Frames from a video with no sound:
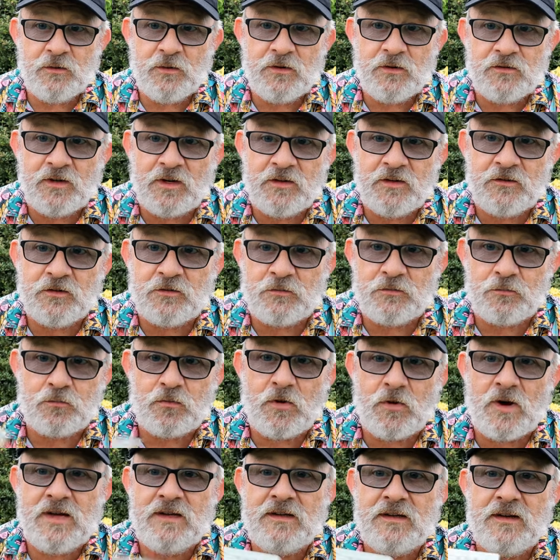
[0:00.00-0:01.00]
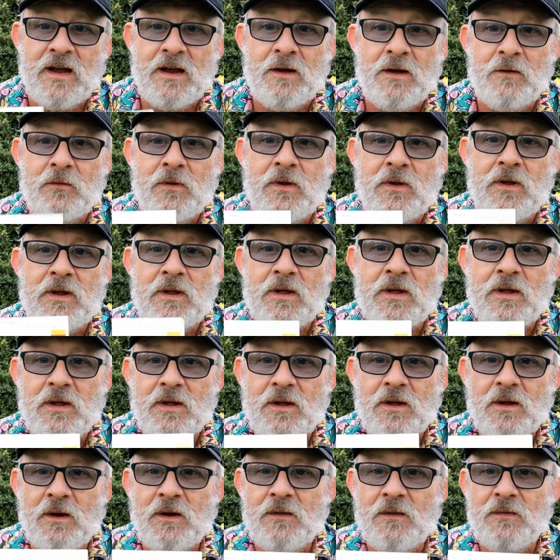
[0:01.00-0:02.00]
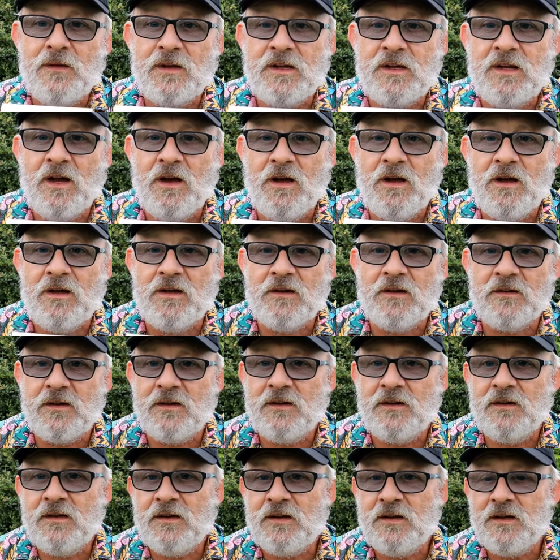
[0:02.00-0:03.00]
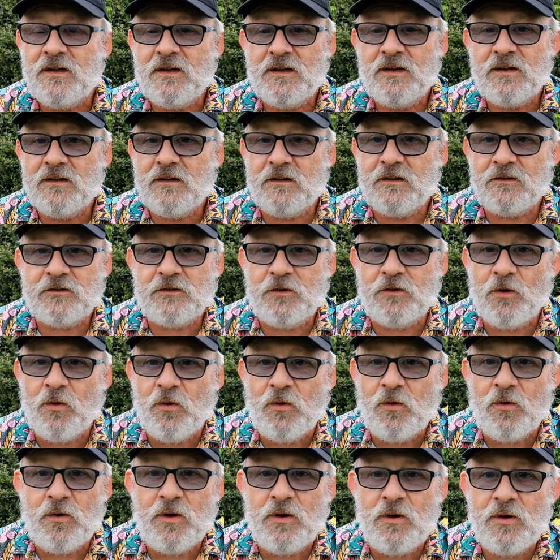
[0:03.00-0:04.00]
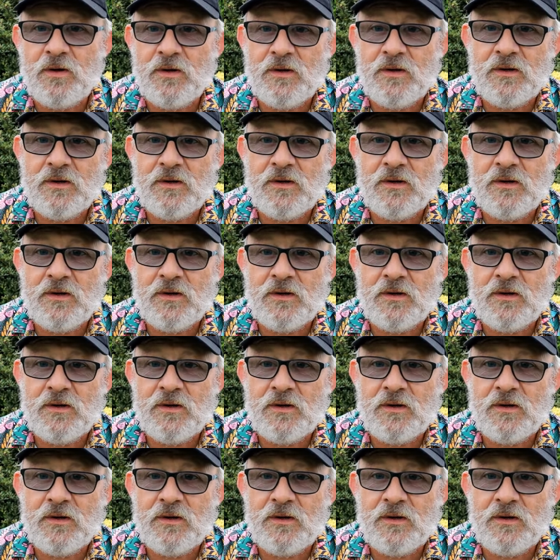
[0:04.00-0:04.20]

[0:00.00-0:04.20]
do is I just write down on the card the score.